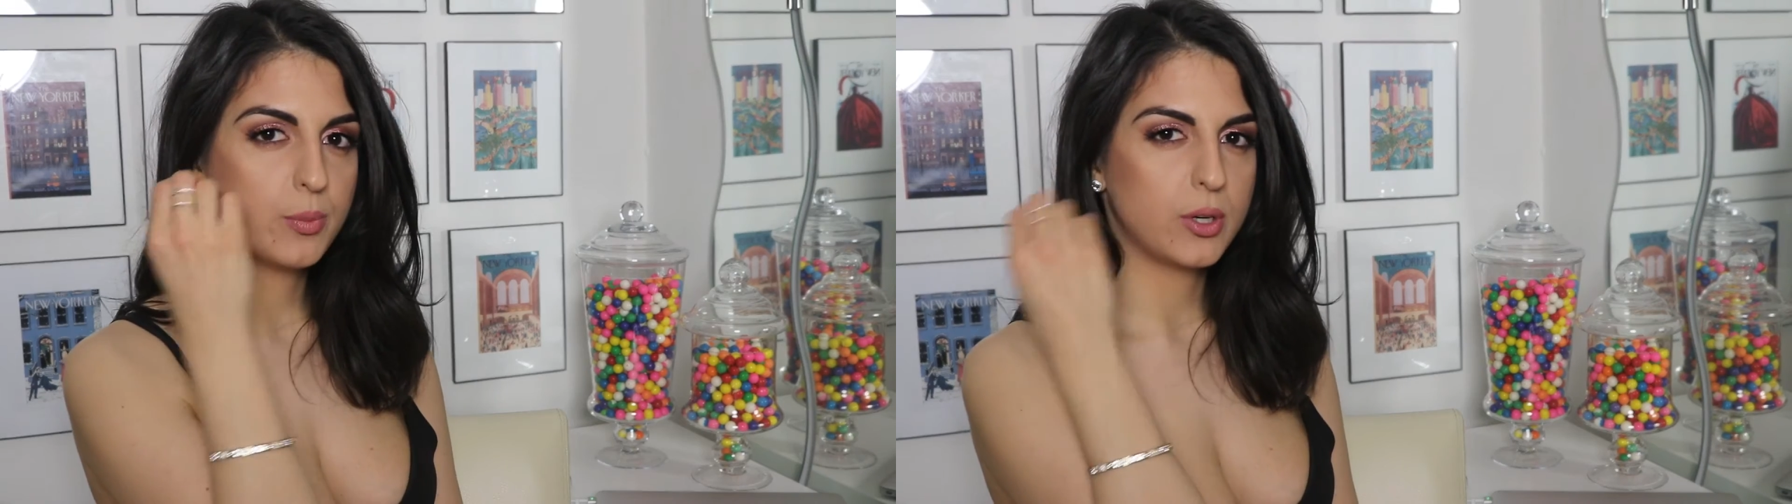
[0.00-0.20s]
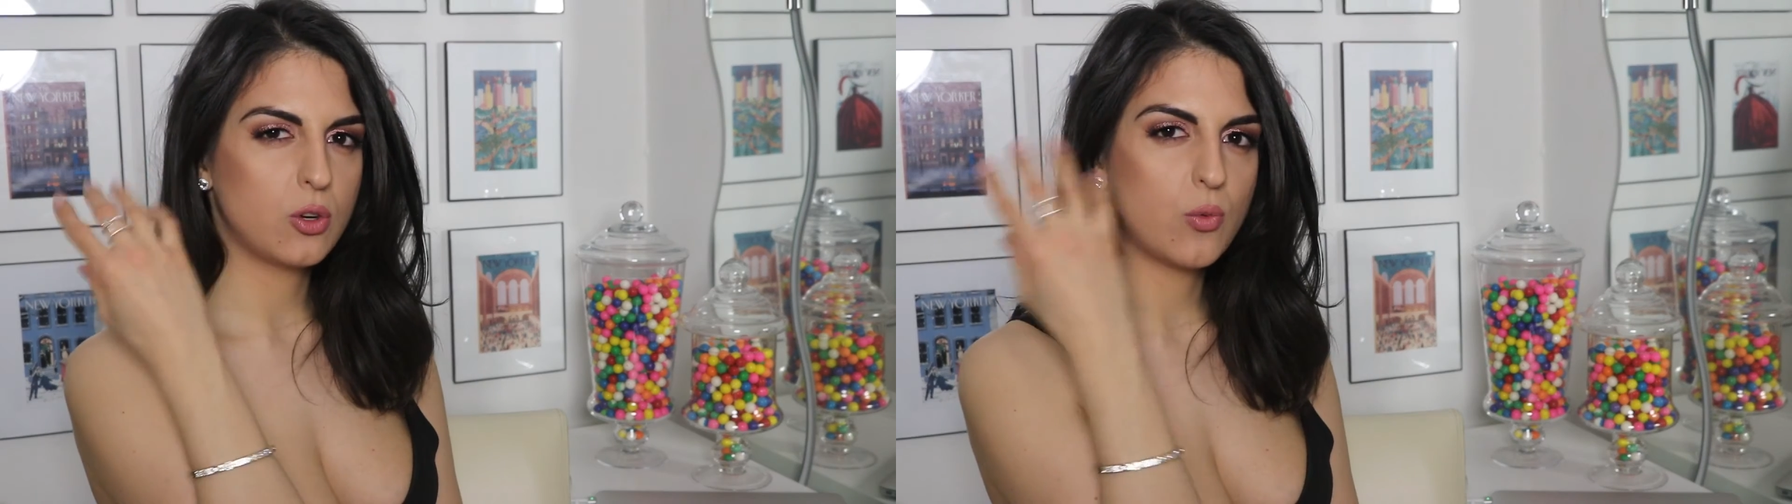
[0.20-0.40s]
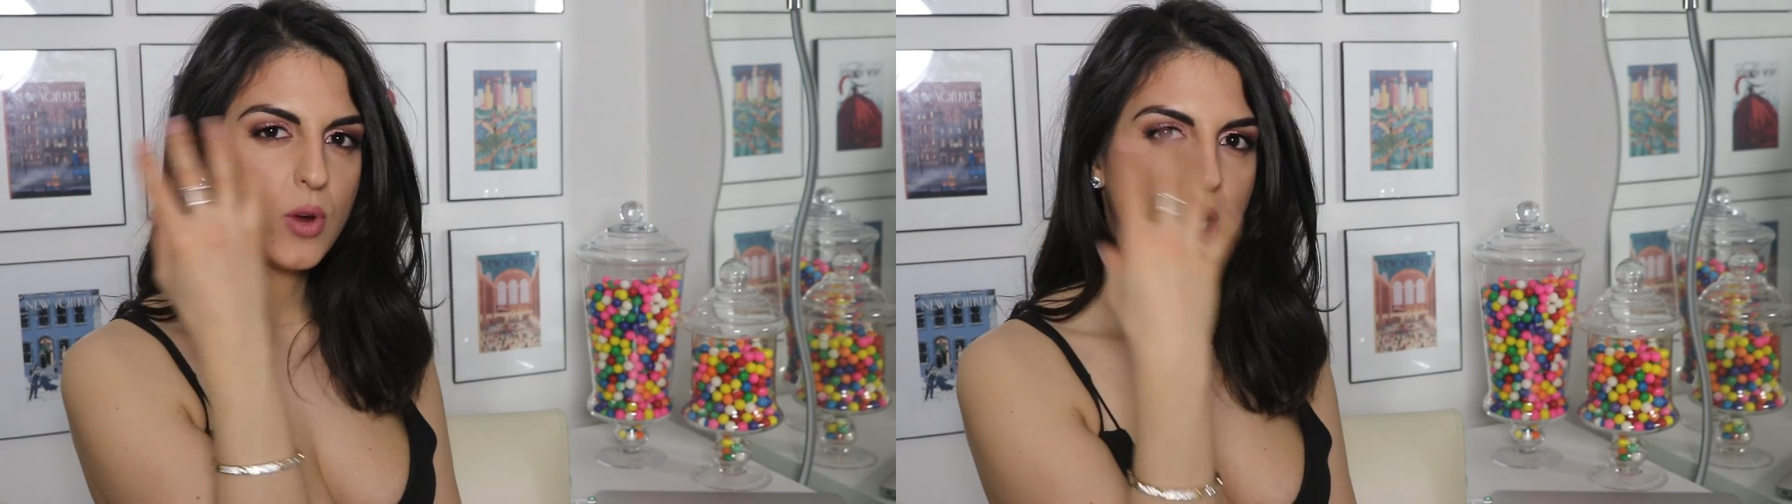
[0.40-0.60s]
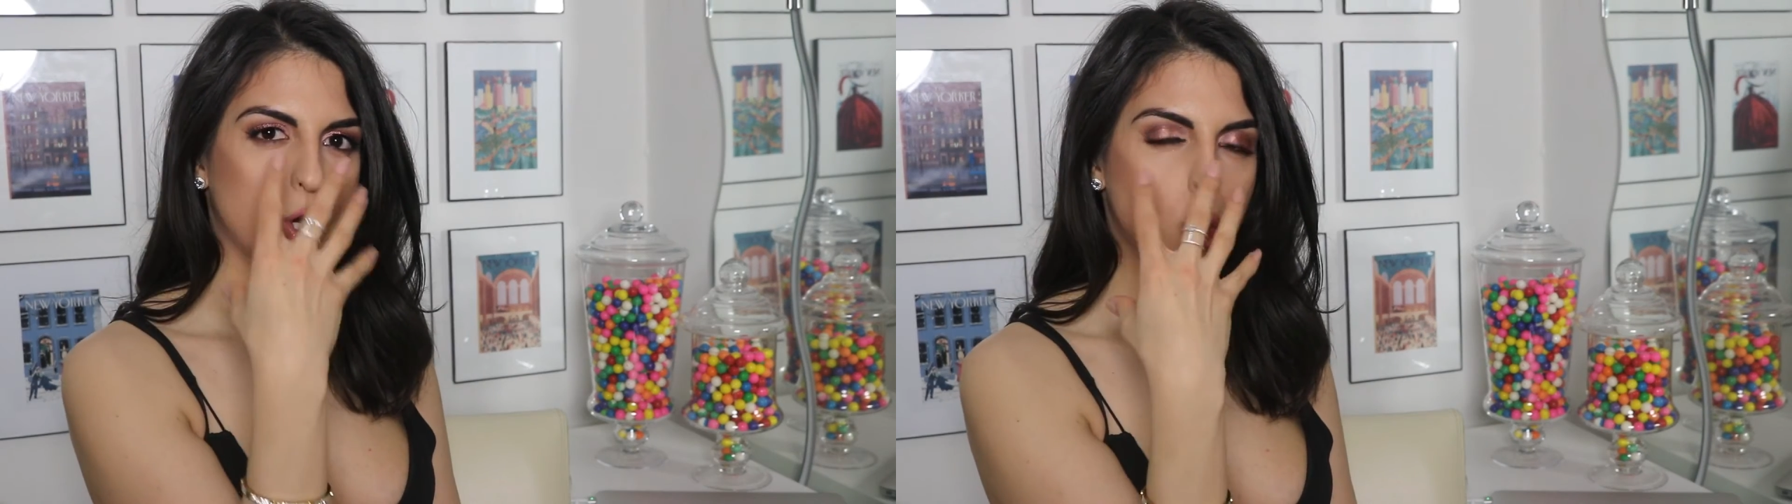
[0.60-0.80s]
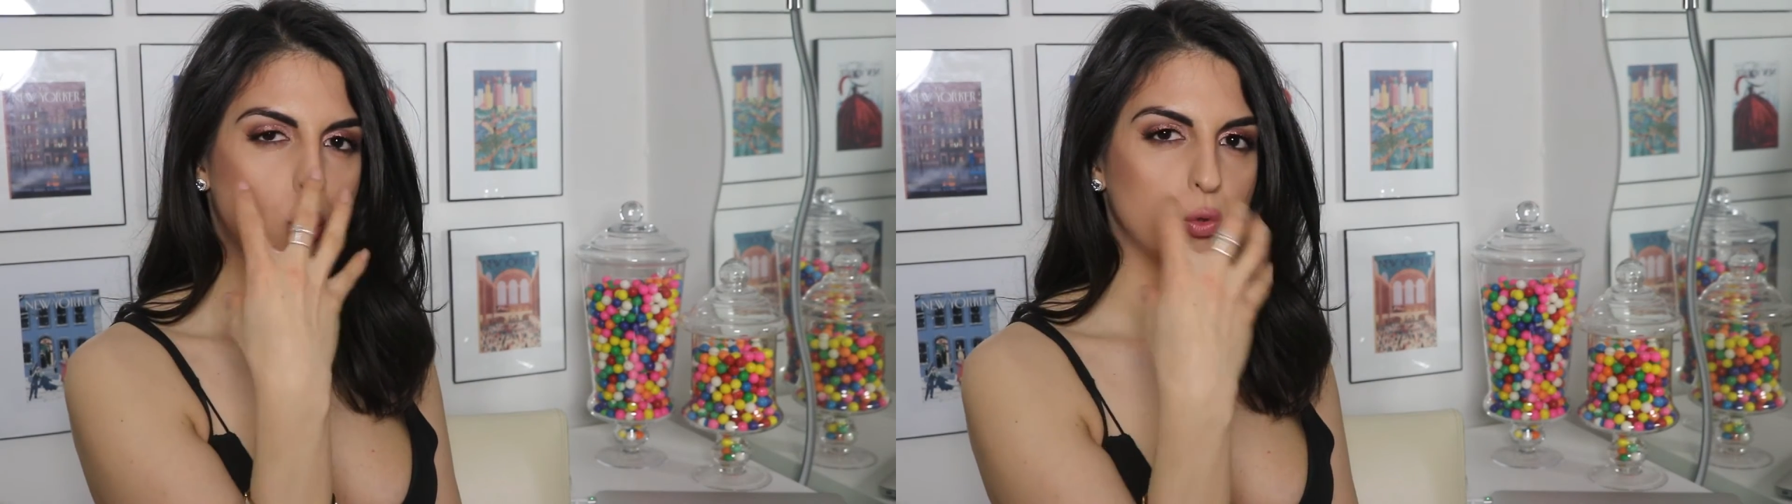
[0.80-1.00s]
but you don't want to
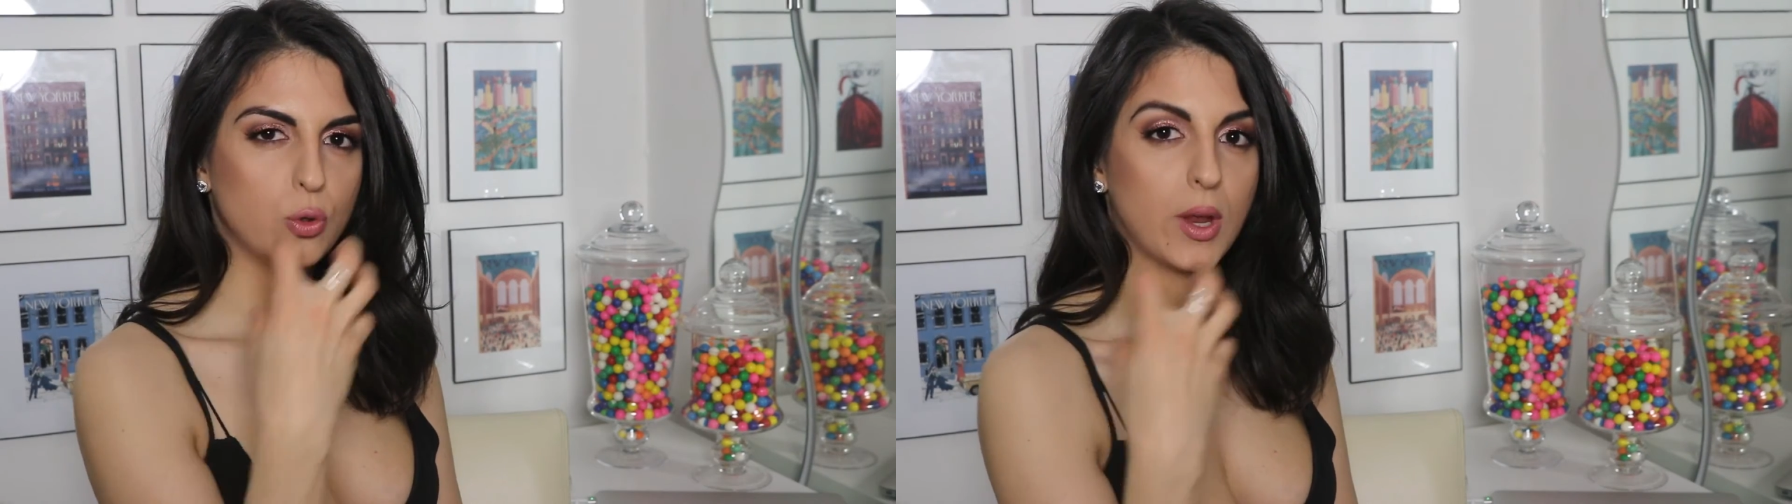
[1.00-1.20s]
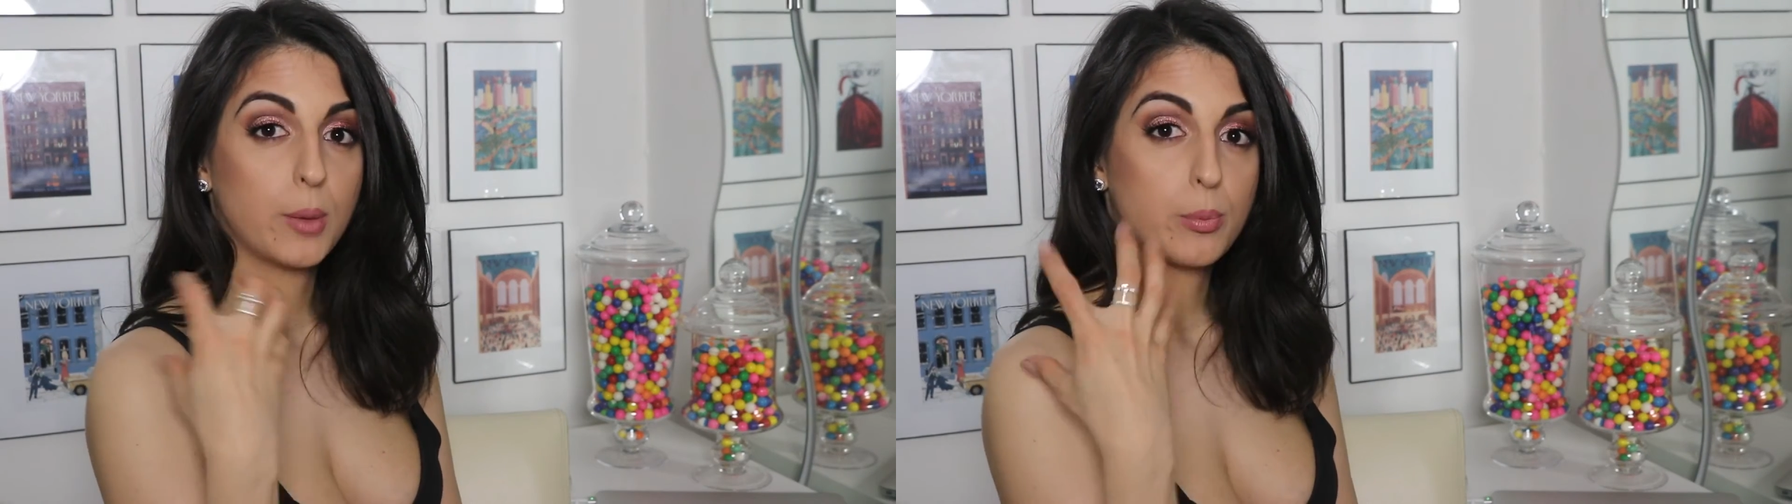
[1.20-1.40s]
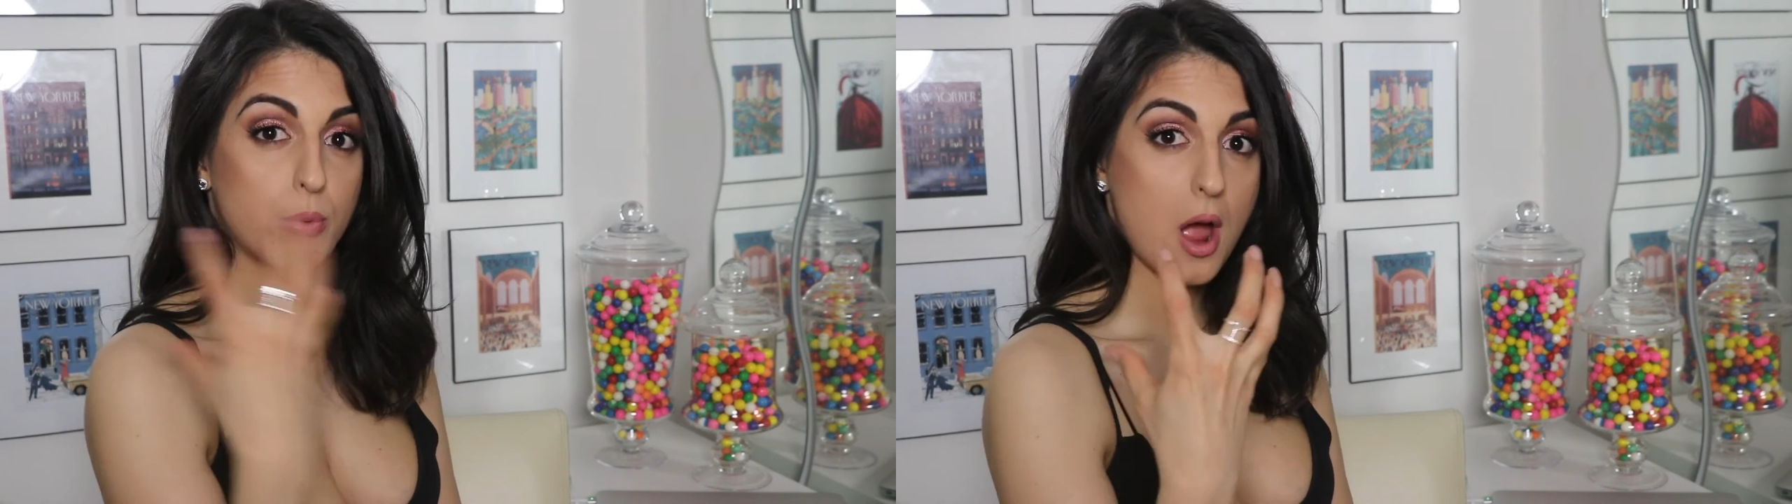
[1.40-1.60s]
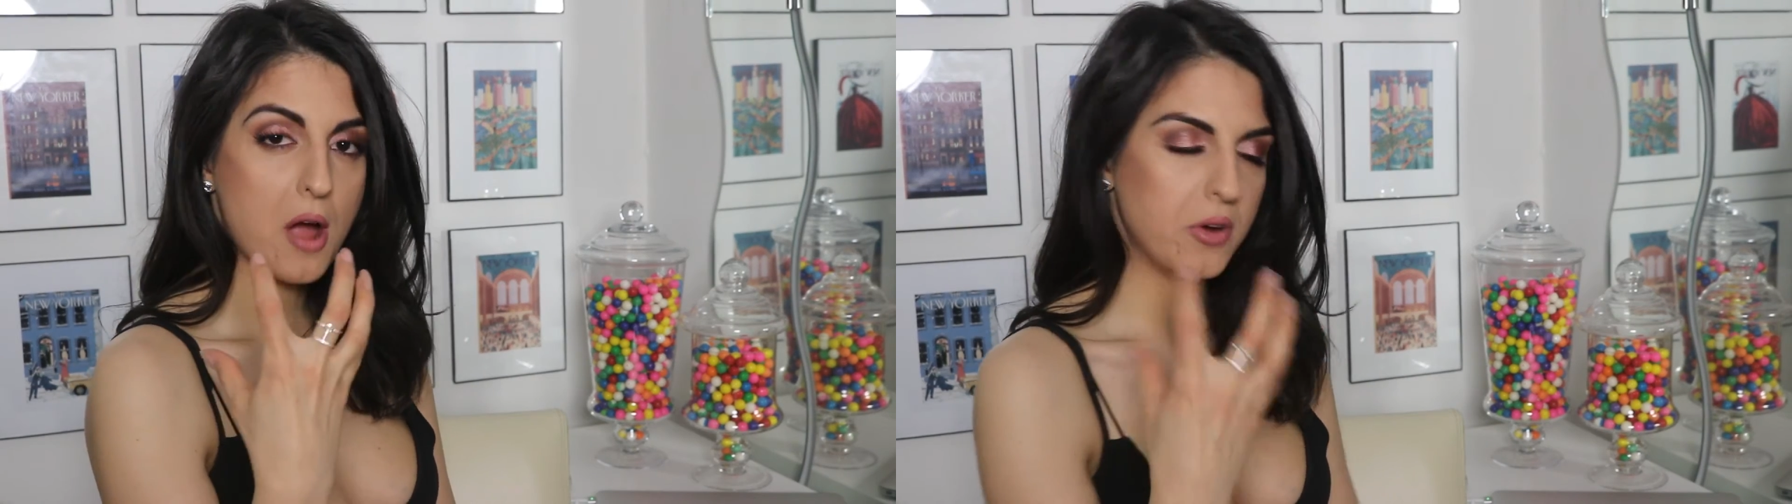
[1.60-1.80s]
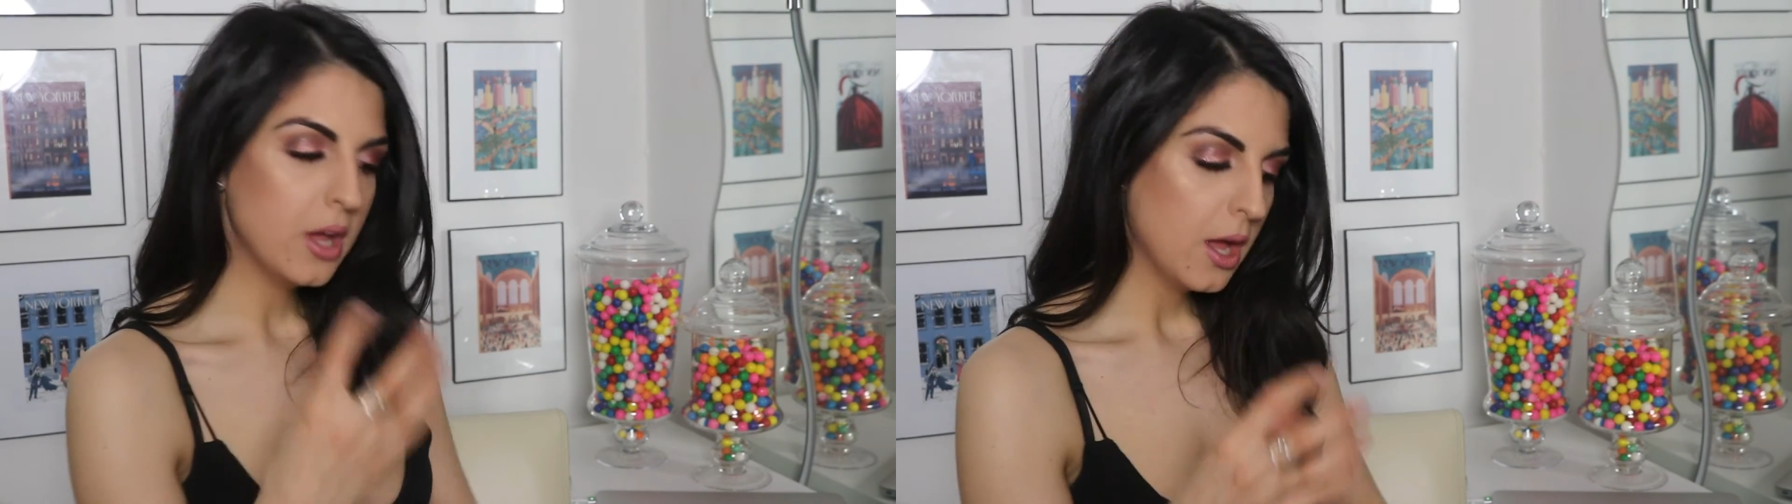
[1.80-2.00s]
go to like
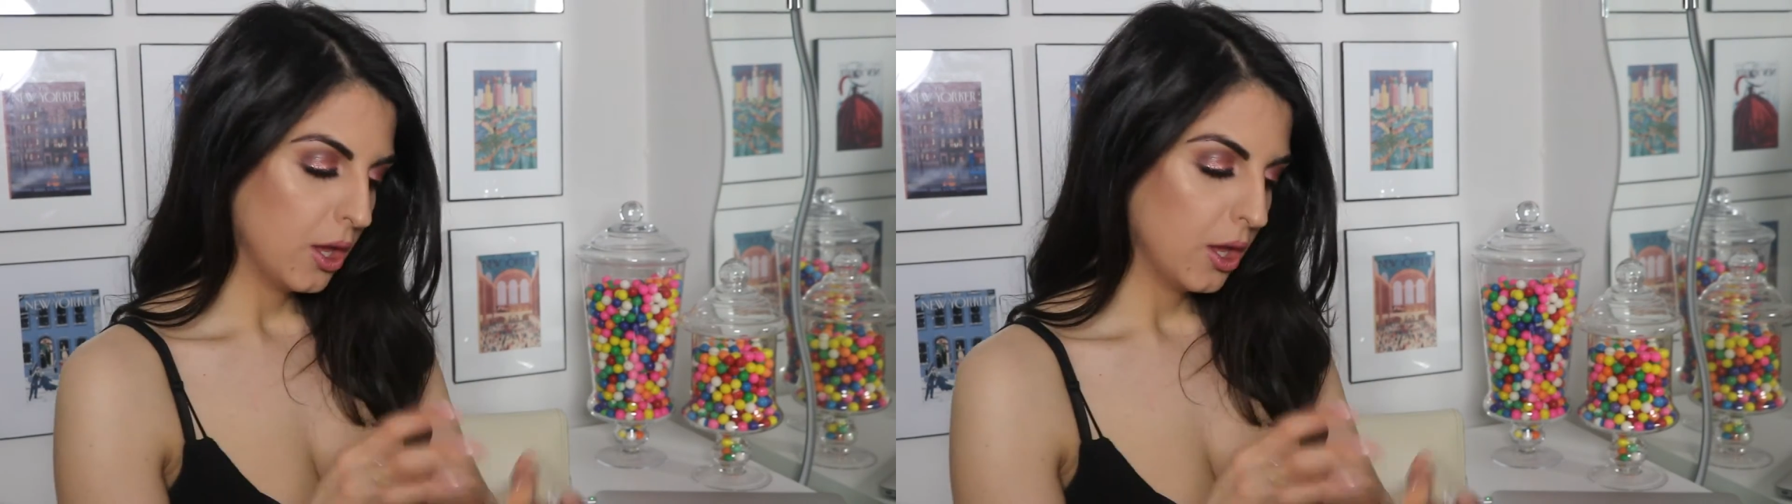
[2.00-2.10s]
brown.